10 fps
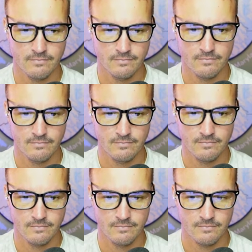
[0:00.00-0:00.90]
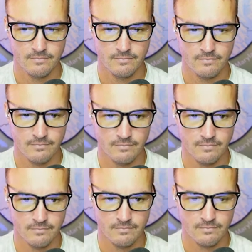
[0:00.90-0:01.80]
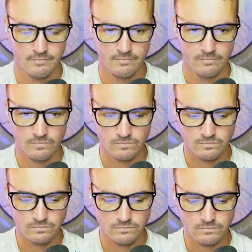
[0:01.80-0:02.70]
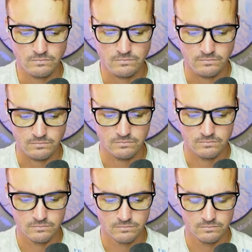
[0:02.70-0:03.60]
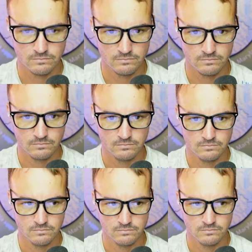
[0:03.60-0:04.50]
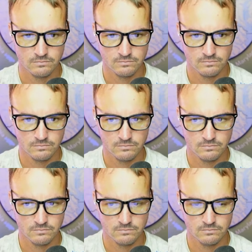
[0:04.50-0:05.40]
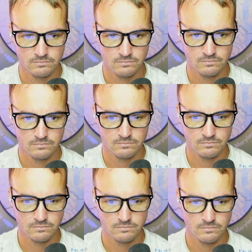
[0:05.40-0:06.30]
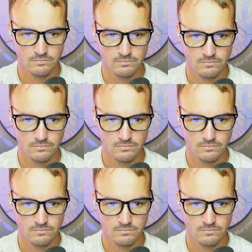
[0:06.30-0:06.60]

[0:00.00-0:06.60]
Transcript: (silent)